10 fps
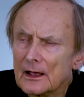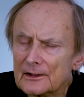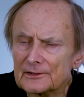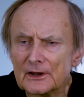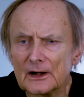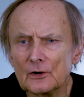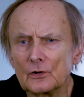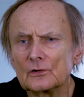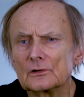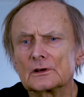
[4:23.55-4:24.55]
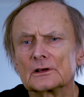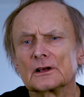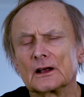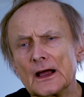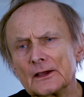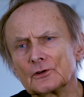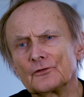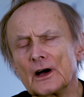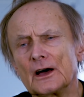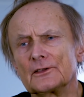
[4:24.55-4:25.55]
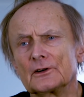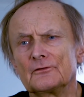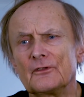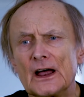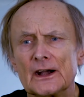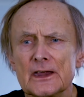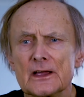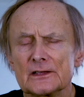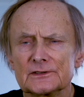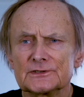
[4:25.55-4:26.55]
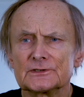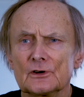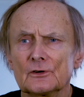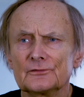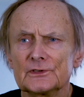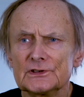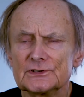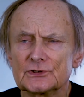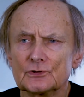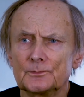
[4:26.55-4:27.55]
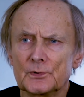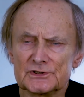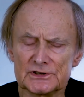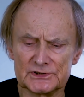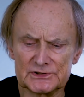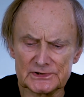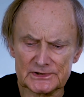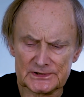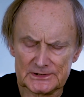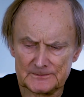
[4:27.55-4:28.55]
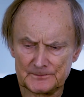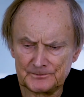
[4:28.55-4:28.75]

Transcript: and there are all kind of other variants of these two positions